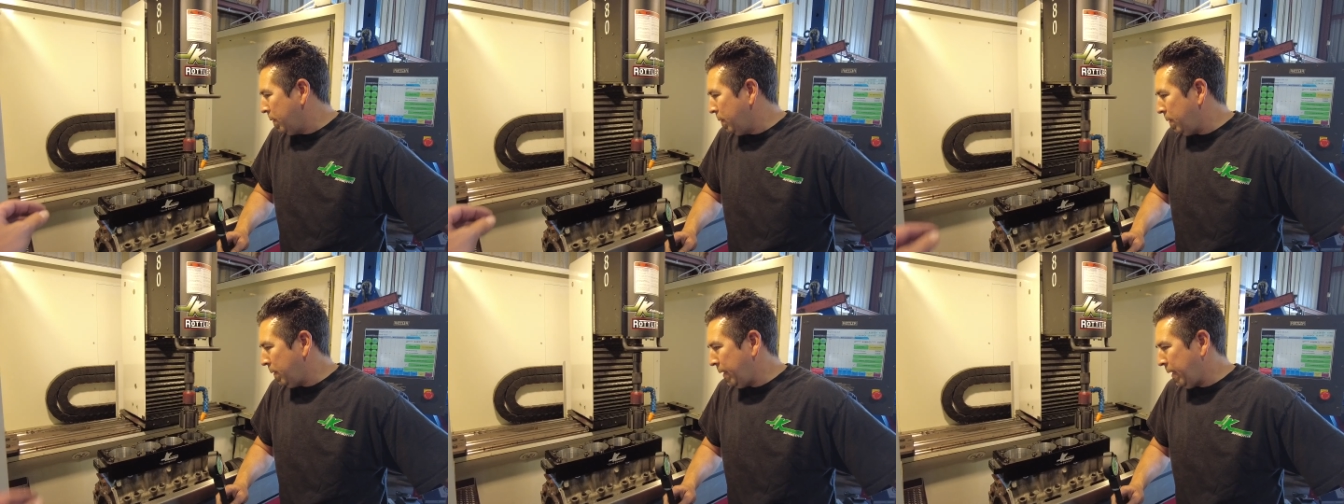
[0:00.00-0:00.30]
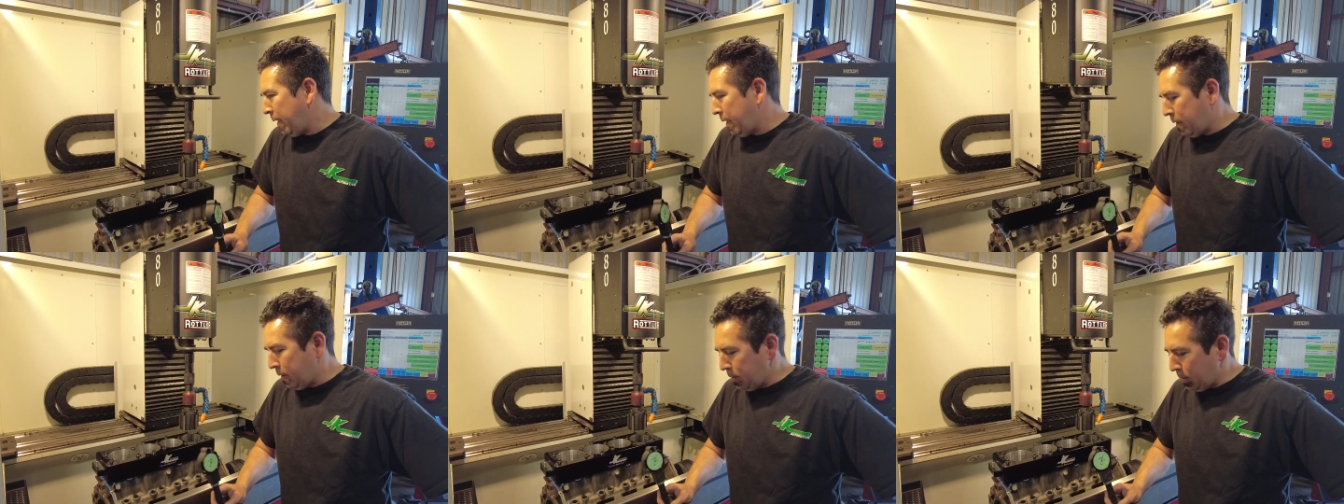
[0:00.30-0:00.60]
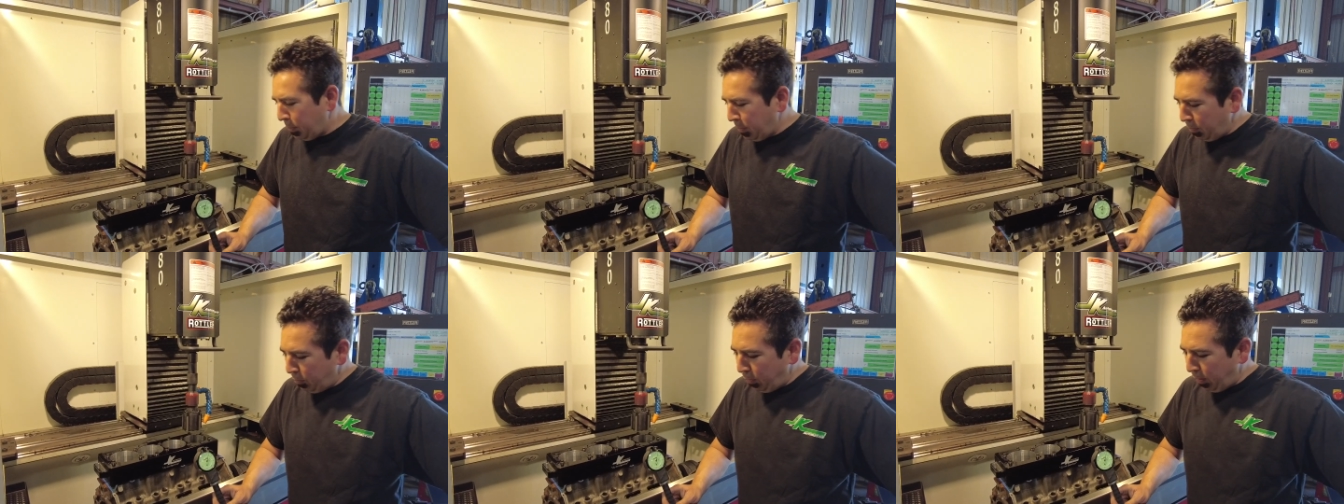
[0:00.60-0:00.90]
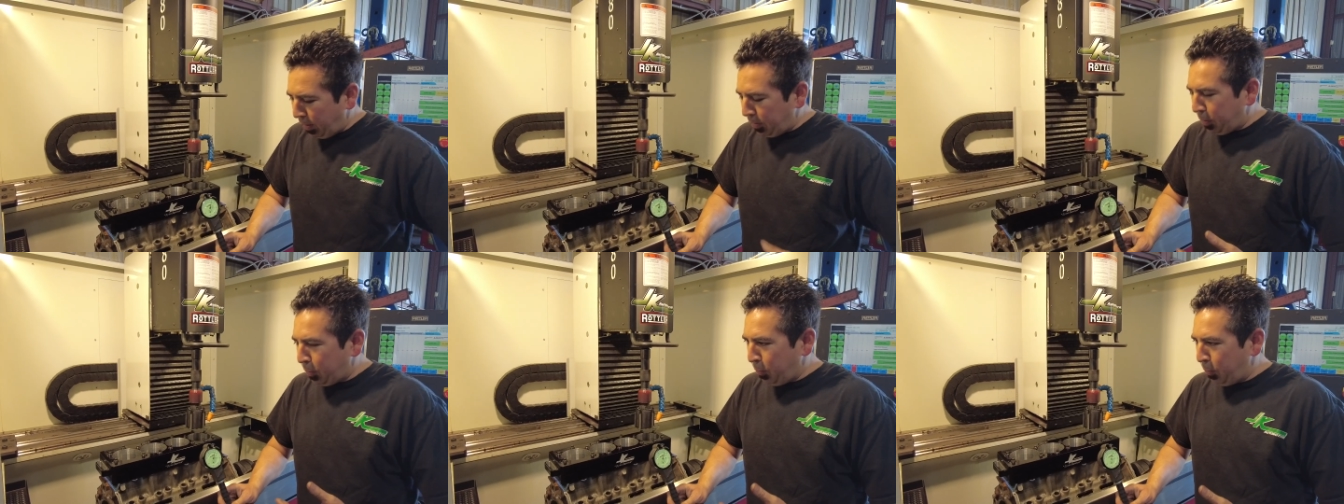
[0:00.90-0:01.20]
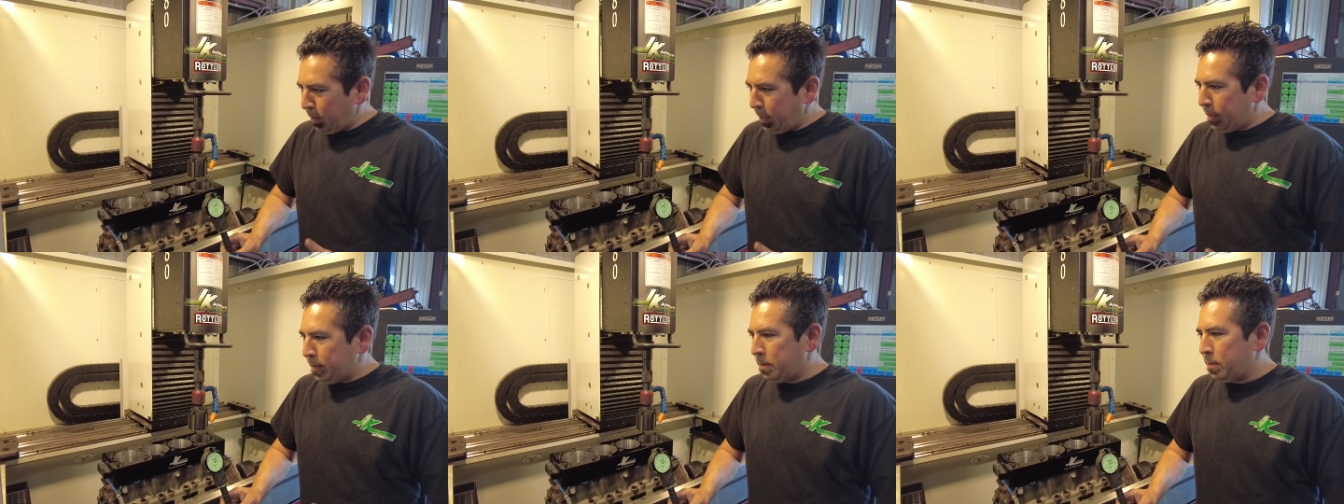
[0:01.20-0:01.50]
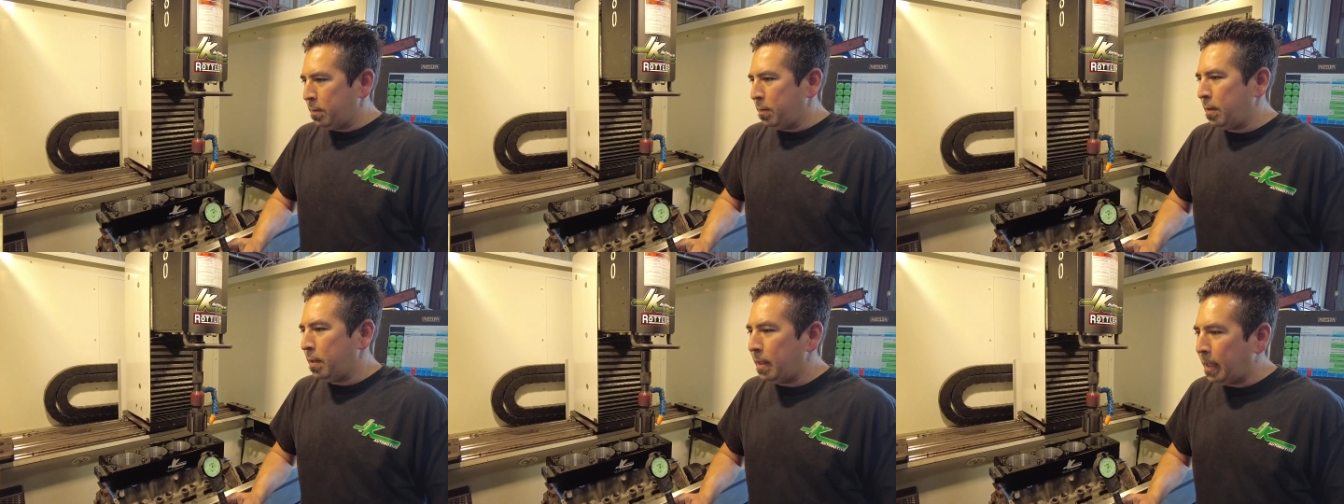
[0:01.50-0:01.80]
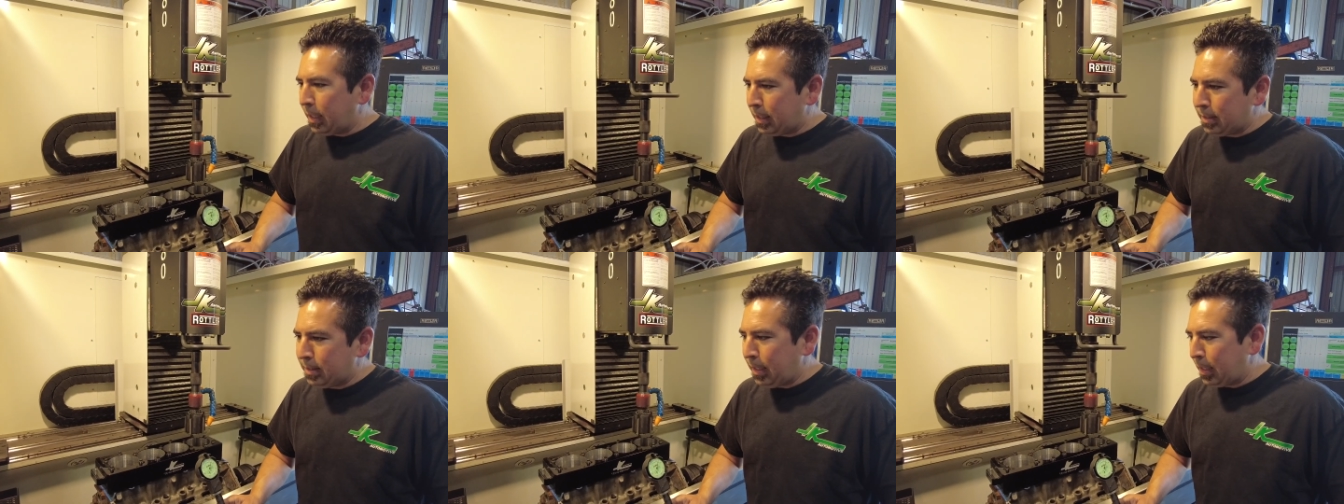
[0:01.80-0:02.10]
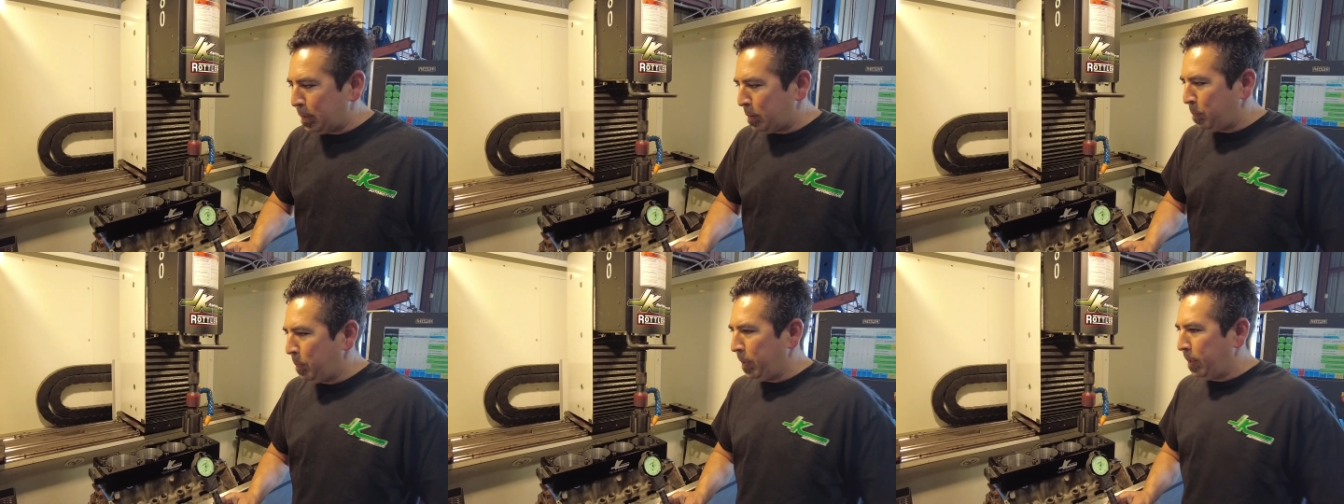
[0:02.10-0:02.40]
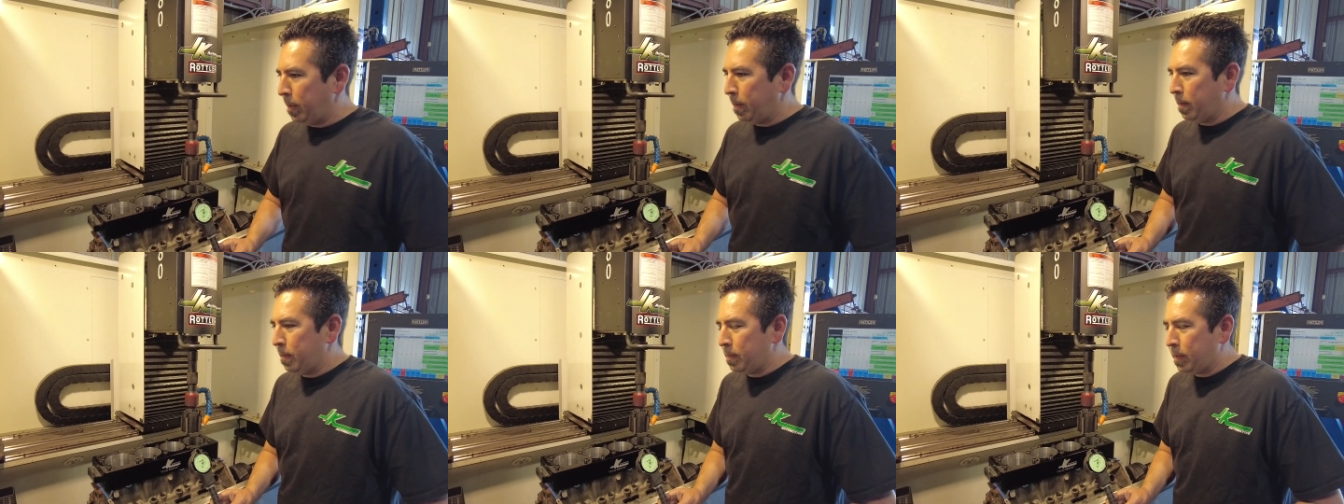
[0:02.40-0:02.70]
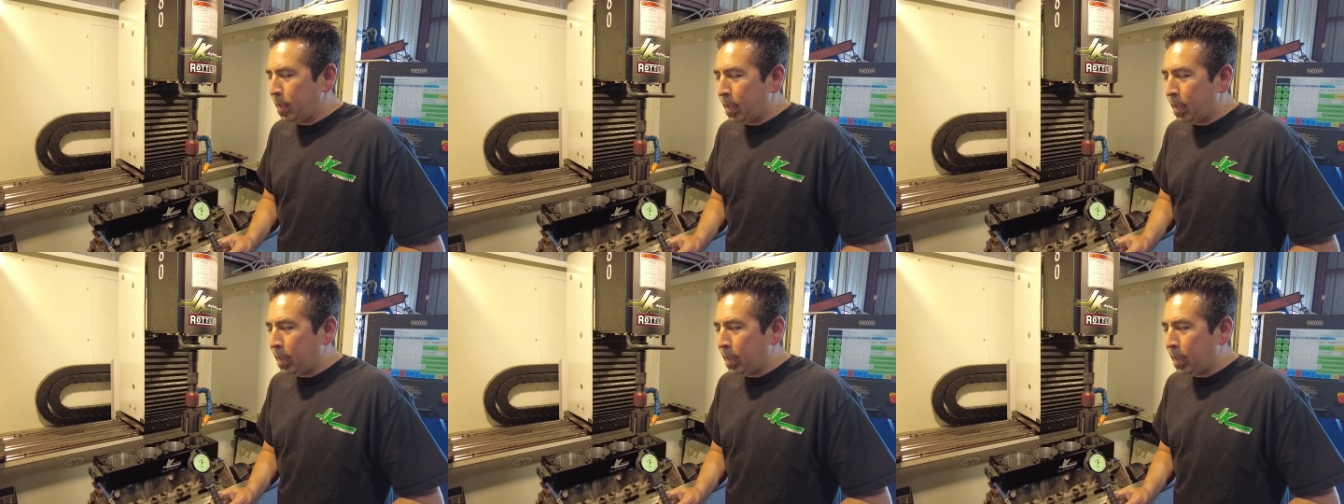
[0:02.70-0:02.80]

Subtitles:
Well, yeah, because I mean we're at 3, so the next size bigger,